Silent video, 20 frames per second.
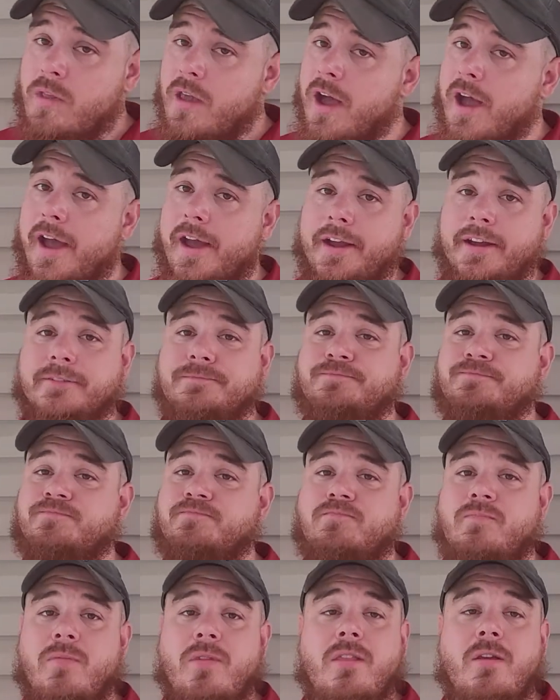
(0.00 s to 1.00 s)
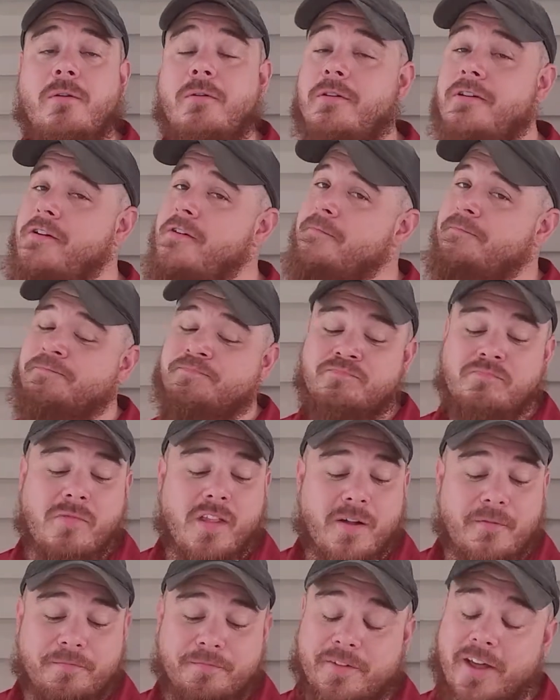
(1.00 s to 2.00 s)
Hey,
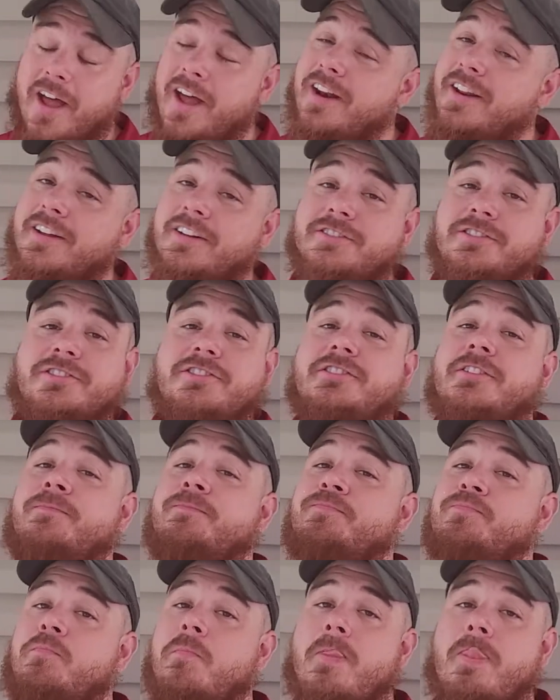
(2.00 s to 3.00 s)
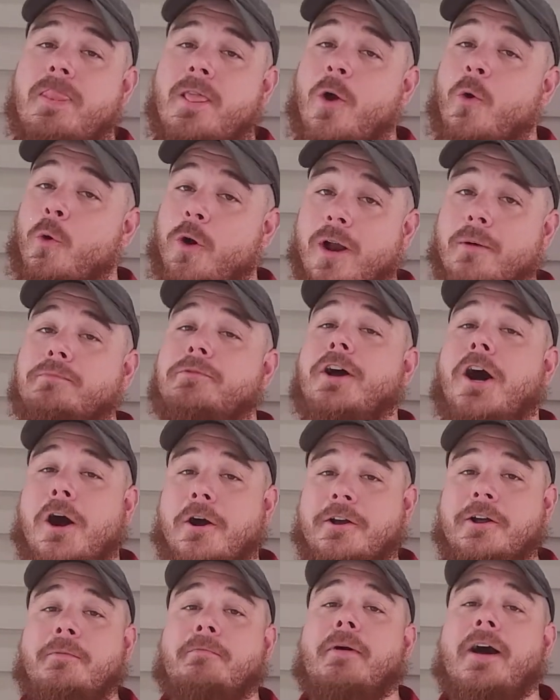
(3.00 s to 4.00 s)
that is what I'm
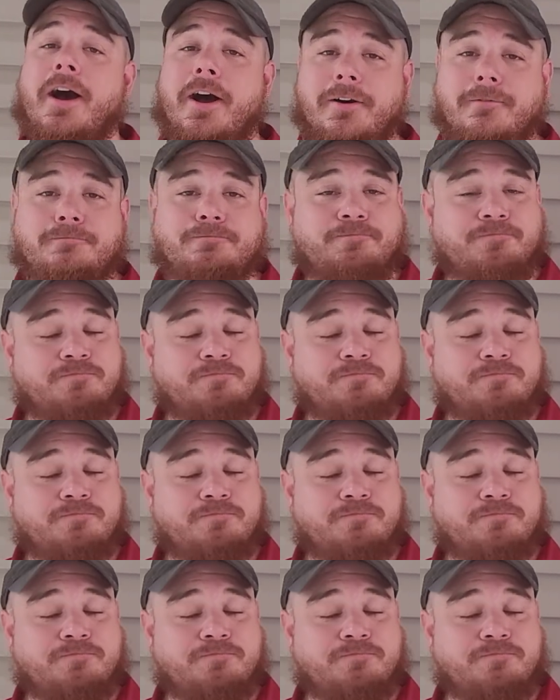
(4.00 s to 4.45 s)
talking about.